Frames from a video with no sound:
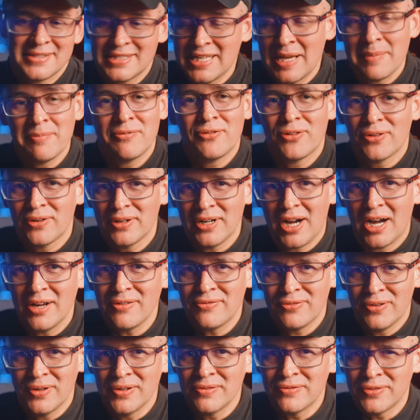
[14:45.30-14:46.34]
same for
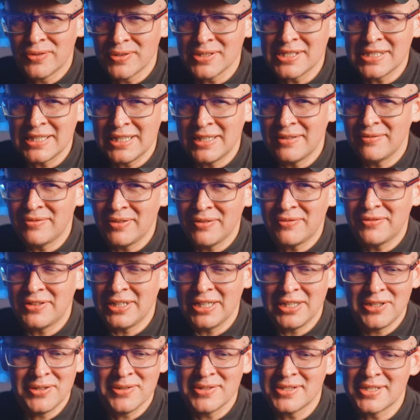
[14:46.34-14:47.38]
iPhone 14 and
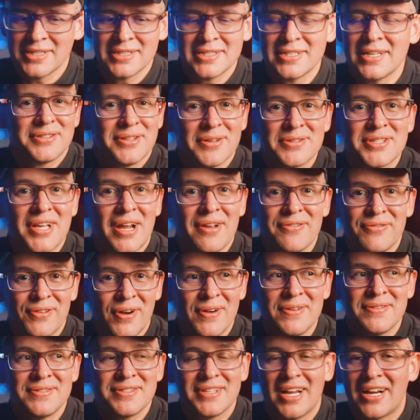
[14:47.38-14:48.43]
15 users. Those
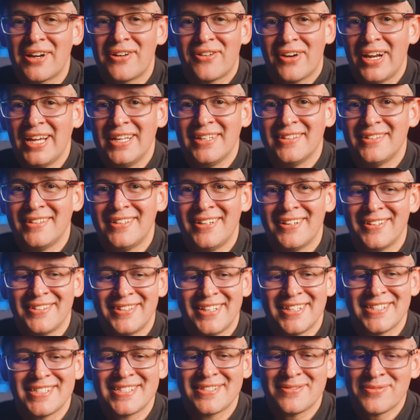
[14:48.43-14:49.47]
iPhones are great. You know,
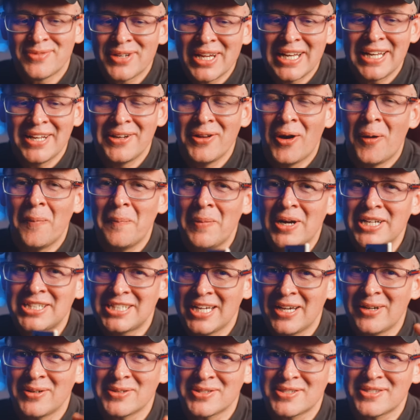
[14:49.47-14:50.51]
there's really not much
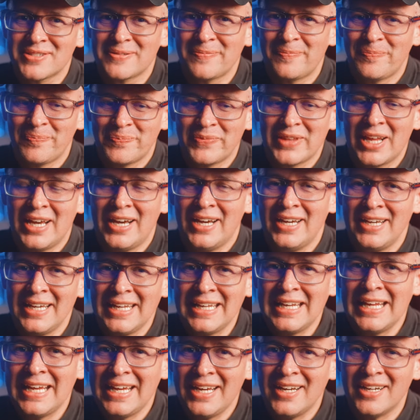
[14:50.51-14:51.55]
else uh,
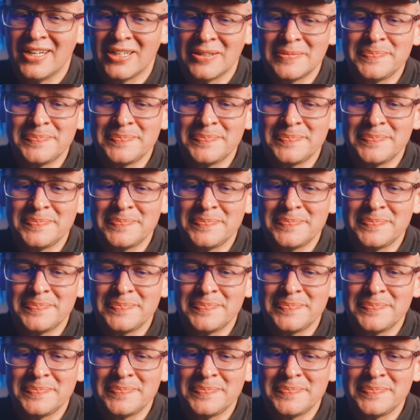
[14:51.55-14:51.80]
in here